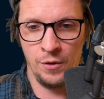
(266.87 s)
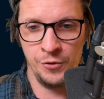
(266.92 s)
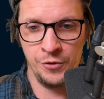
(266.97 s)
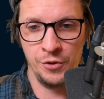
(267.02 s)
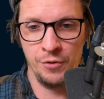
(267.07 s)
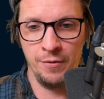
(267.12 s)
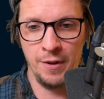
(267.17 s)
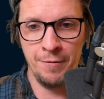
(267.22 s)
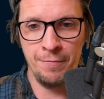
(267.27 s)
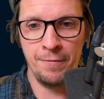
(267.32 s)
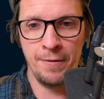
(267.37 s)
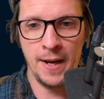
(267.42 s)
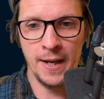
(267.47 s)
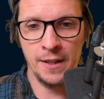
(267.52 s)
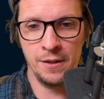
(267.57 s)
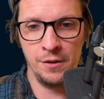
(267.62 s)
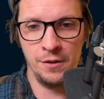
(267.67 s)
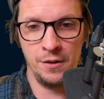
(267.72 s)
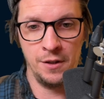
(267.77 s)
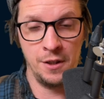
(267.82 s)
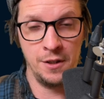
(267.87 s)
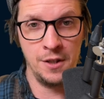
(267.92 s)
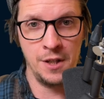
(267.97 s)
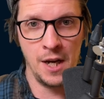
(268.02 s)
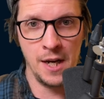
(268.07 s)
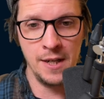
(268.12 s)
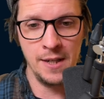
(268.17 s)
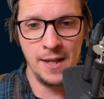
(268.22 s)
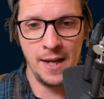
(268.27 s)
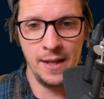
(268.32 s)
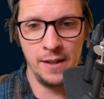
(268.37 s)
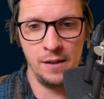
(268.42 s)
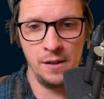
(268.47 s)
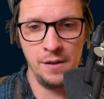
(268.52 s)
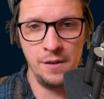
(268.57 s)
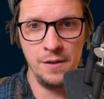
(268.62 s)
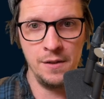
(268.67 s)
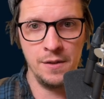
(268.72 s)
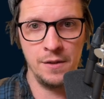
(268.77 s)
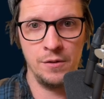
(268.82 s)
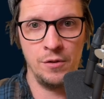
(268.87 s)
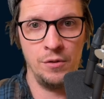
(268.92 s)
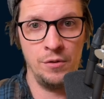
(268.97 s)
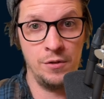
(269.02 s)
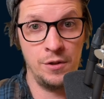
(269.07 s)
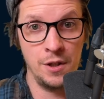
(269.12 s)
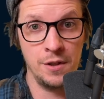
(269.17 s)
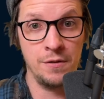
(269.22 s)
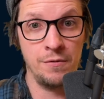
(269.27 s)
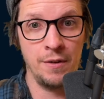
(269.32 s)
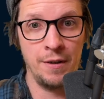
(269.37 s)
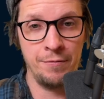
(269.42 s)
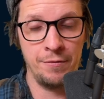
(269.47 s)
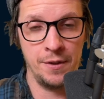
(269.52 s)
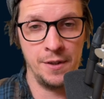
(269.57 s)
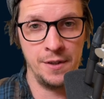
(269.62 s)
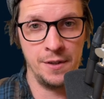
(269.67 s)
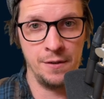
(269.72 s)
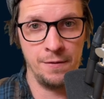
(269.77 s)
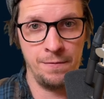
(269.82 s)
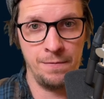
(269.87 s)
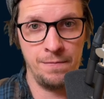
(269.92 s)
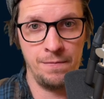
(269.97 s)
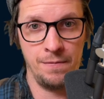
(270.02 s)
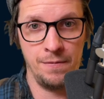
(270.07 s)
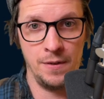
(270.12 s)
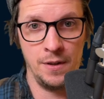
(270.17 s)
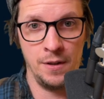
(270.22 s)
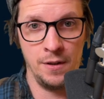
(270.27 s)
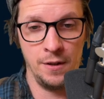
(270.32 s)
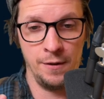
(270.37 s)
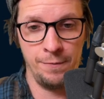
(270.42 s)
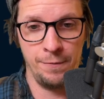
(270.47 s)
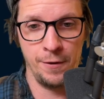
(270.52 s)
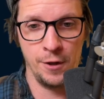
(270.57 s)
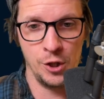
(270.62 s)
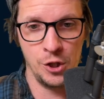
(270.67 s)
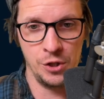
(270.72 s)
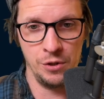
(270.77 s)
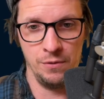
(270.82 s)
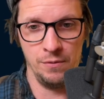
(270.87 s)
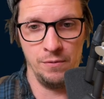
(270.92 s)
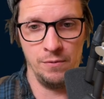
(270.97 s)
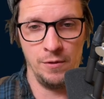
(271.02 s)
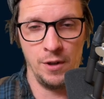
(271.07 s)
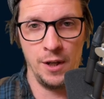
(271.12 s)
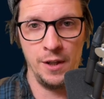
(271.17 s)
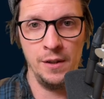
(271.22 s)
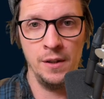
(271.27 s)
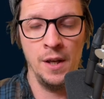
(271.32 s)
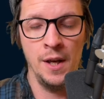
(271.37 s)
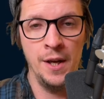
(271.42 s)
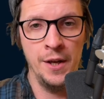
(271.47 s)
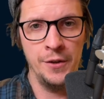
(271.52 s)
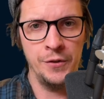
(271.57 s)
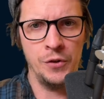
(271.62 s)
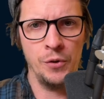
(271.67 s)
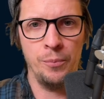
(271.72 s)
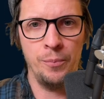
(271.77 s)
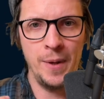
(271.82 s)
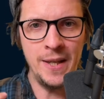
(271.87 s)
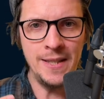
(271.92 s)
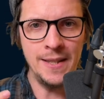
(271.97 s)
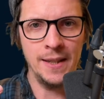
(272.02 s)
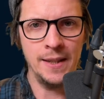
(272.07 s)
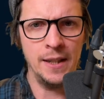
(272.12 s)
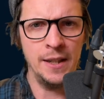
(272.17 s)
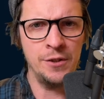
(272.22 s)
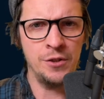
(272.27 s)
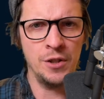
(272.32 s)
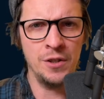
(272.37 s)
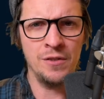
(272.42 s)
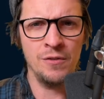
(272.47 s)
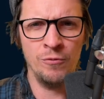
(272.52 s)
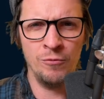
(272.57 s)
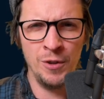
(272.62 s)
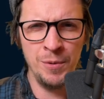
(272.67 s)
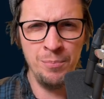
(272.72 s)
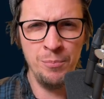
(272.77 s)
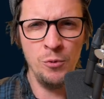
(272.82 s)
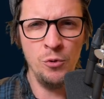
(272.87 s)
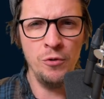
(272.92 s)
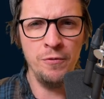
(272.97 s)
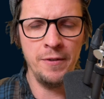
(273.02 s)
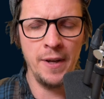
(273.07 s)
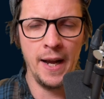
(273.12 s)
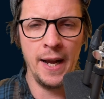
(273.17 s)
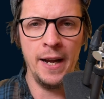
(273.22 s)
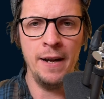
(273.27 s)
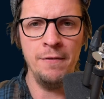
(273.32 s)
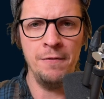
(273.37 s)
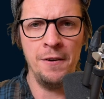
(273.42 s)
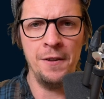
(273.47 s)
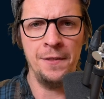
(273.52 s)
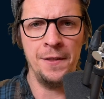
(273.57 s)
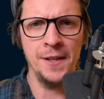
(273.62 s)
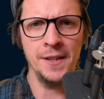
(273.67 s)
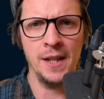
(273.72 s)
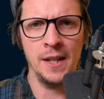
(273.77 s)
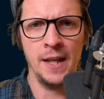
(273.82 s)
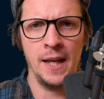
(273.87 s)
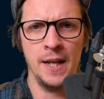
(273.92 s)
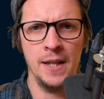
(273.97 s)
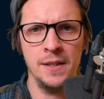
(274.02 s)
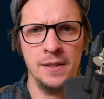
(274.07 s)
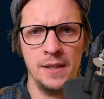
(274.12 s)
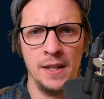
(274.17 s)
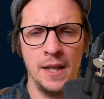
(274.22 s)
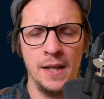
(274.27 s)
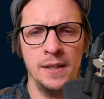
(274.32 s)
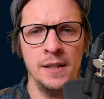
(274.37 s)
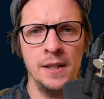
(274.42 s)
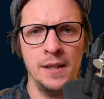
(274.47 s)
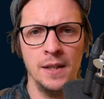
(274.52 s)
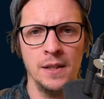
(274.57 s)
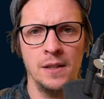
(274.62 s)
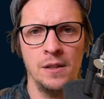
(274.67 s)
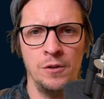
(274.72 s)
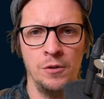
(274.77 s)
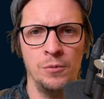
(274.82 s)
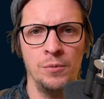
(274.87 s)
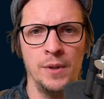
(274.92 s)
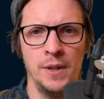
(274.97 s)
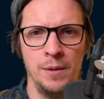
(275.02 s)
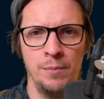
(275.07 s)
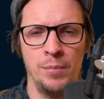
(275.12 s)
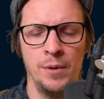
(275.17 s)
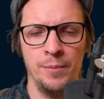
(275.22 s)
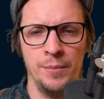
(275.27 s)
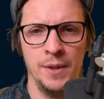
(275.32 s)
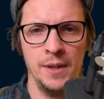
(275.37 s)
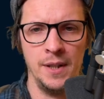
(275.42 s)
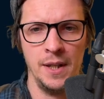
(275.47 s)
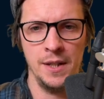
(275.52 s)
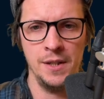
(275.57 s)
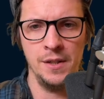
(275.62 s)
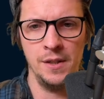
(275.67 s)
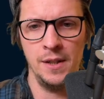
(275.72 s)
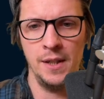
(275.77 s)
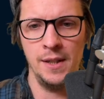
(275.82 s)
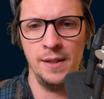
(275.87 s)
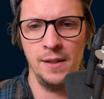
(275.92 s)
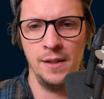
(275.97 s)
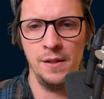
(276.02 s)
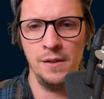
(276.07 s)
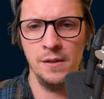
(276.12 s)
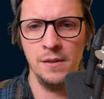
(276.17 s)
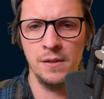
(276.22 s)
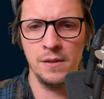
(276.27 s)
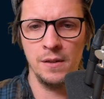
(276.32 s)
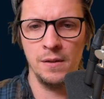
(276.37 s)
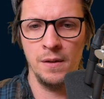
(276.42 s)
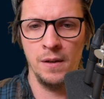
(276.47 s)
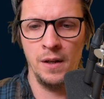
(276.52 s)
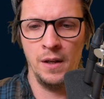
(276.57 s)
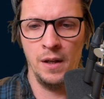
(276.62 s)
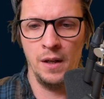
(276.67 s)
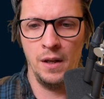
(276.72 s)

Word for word: also refactored the change handlers to just reference a, a function, right? So basically just remove everything that has anything to do with implementation details